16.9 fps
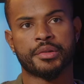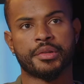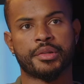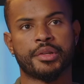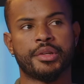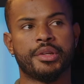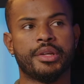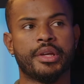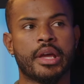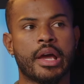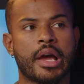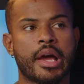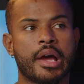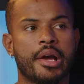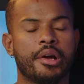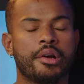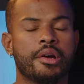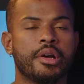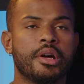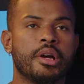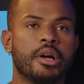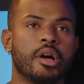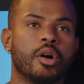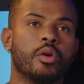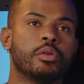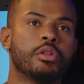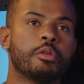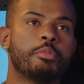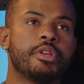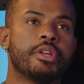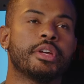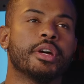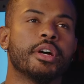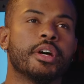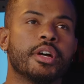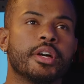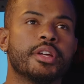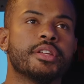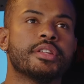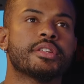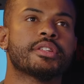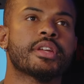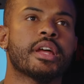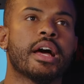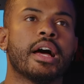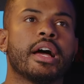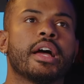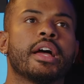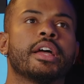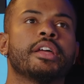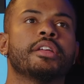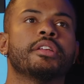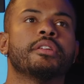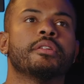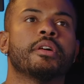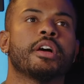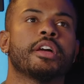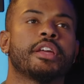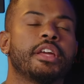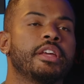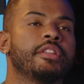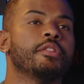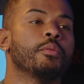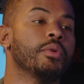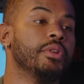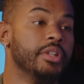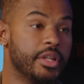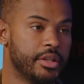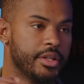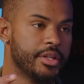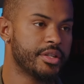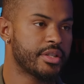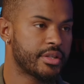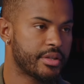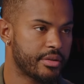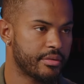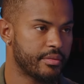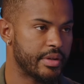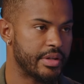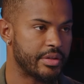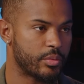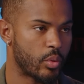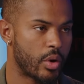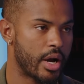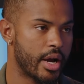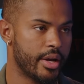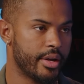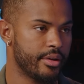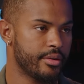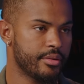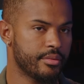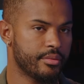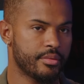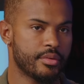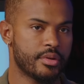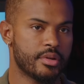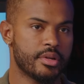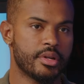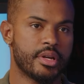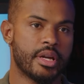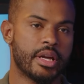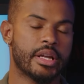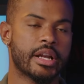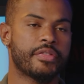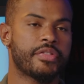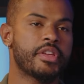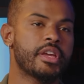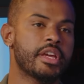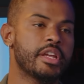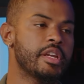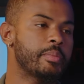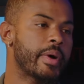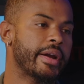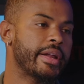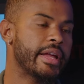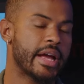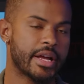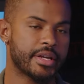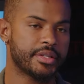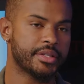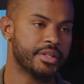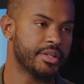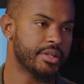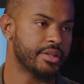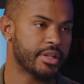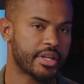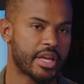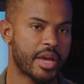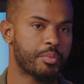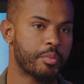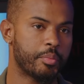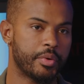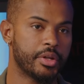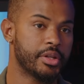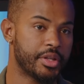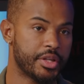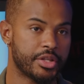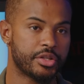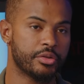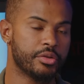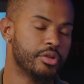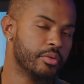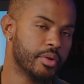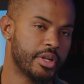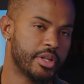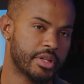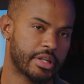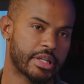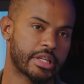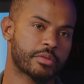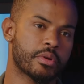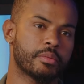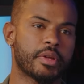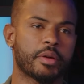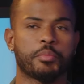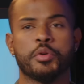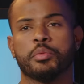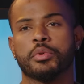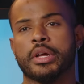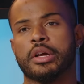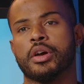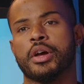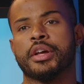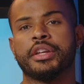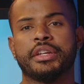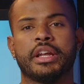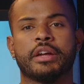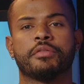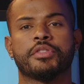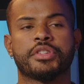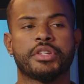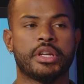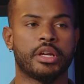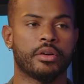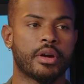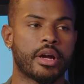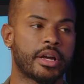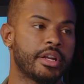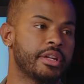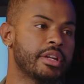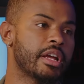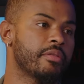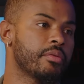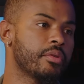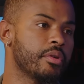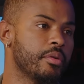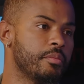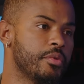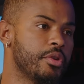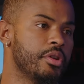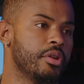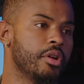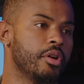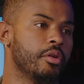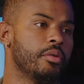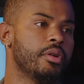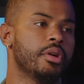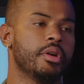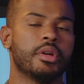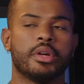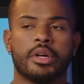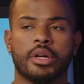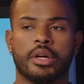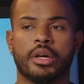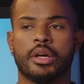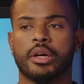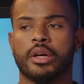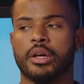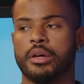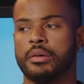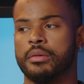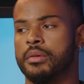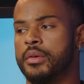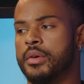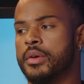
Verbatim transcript: Yeah, only because I, again, the relentless is mm-hmm. why. Mm-hmm. And I think anybody has the, the capabilities to do anything. That's why I'm like, people are like, oh, I can never sing or I can never, you know, uh,